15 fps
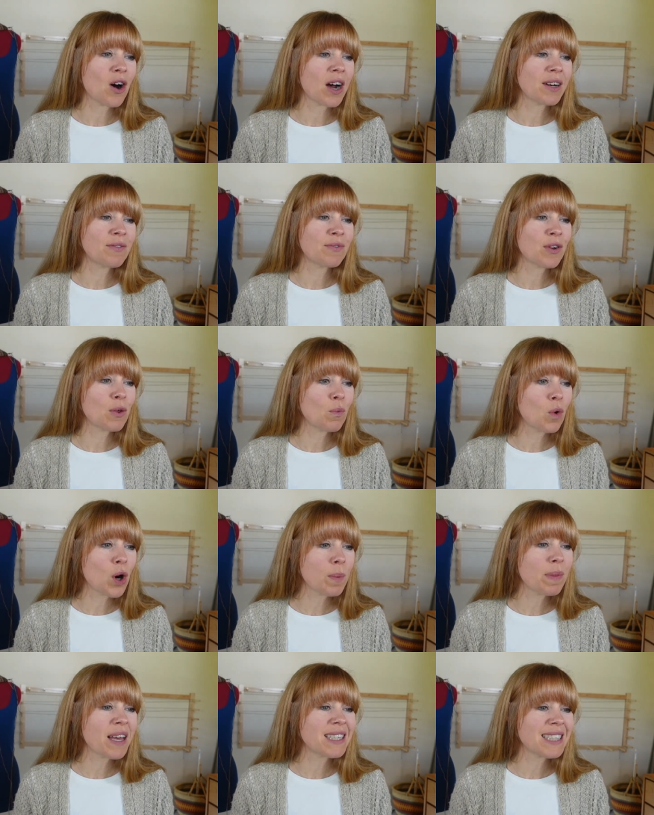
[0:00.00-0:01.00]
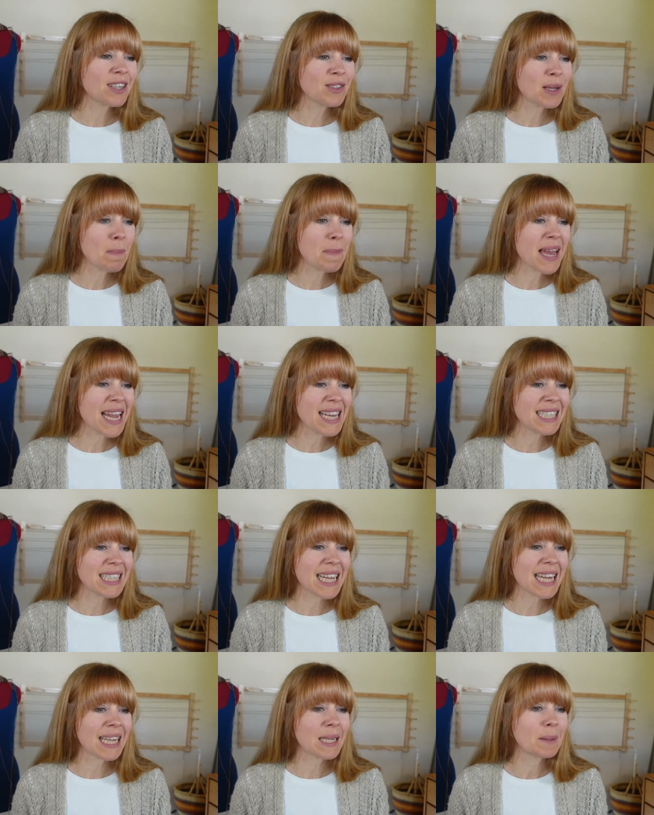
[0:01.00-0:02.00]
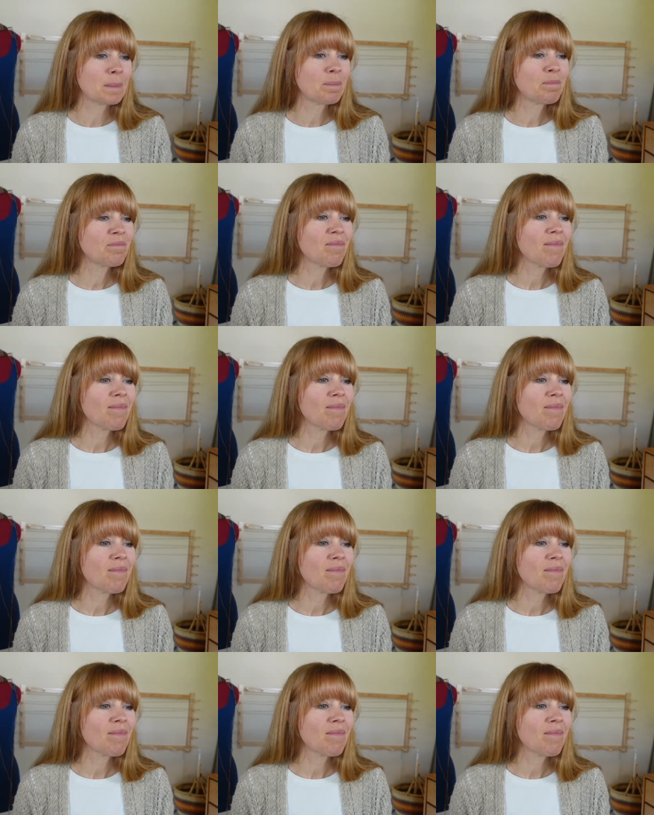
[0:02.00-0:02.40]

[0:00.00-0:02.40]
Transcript: cotton for the warp. That sounds amazing.